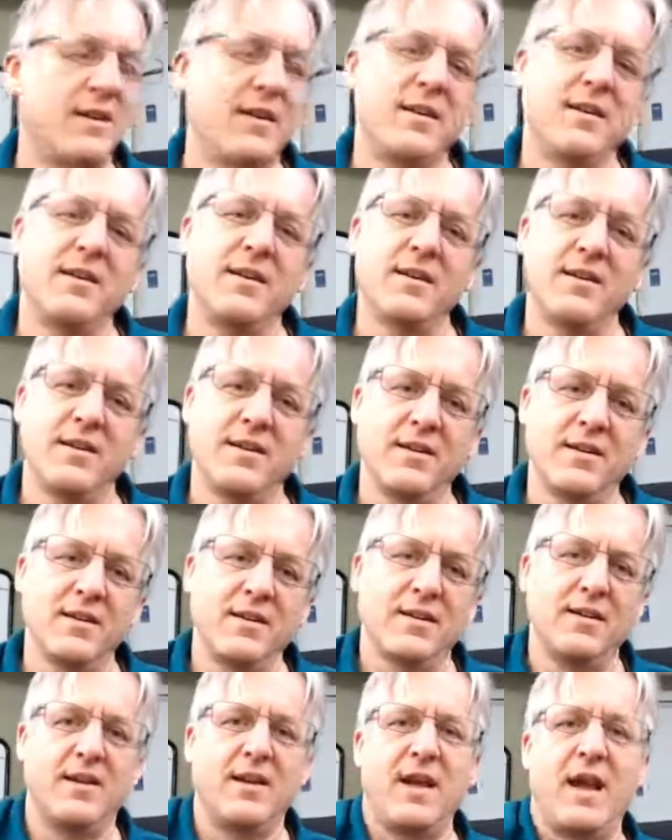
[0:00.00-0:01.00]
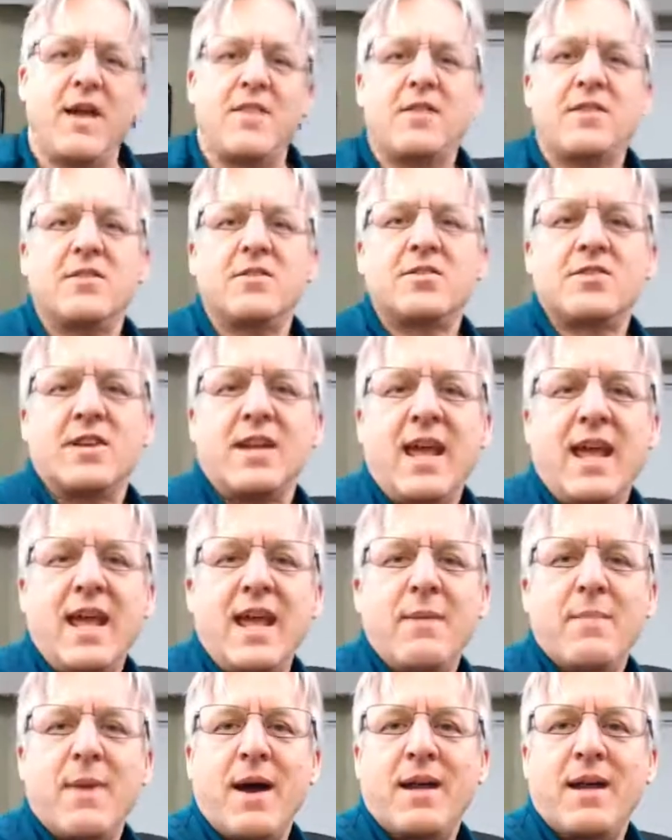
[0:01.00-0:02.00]
then there's an
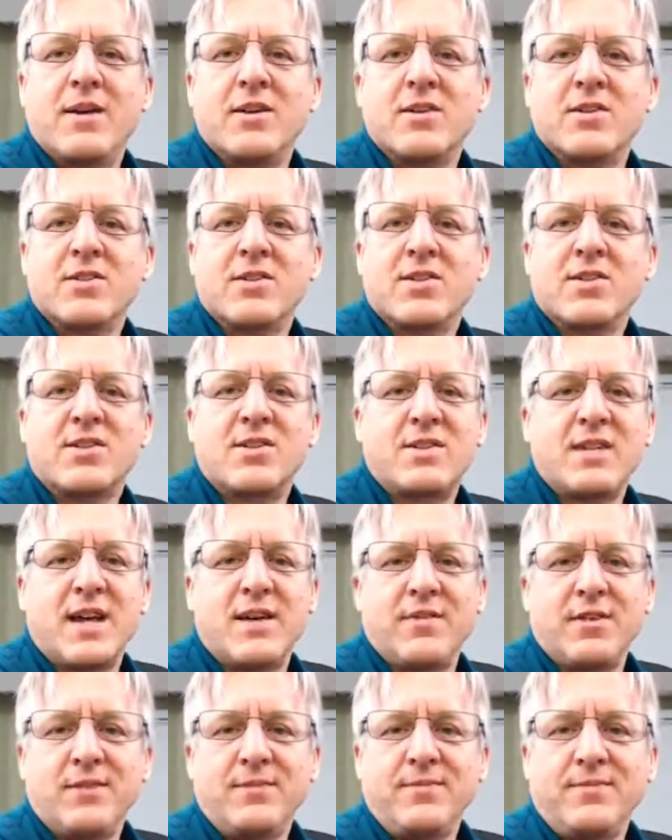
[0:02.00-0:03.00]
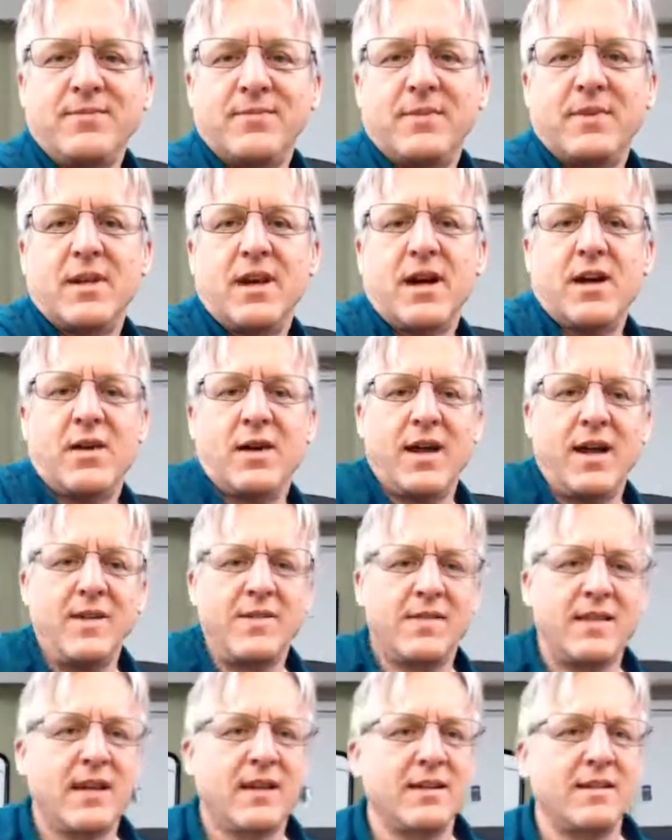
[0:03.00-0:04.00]
A minor 7. All right,
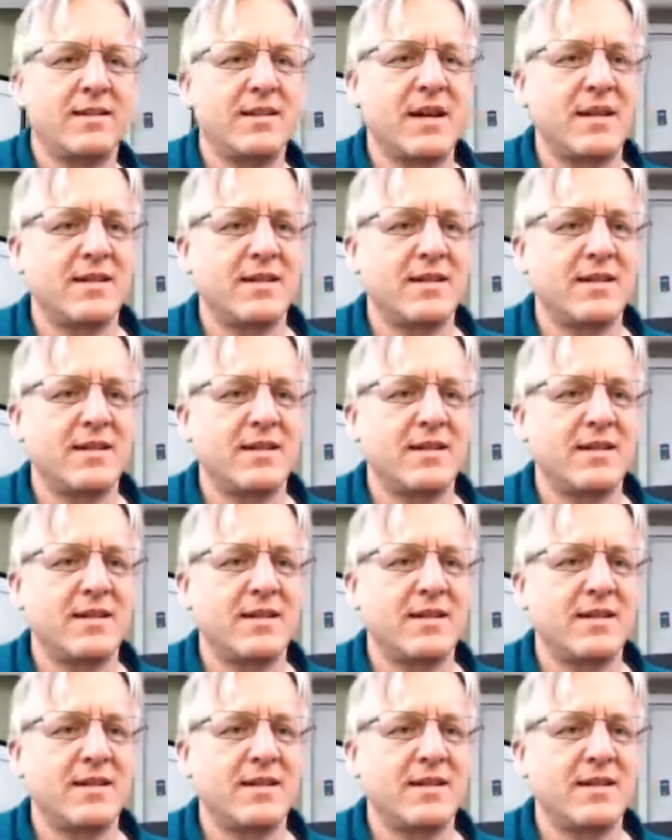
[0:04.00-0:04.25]
that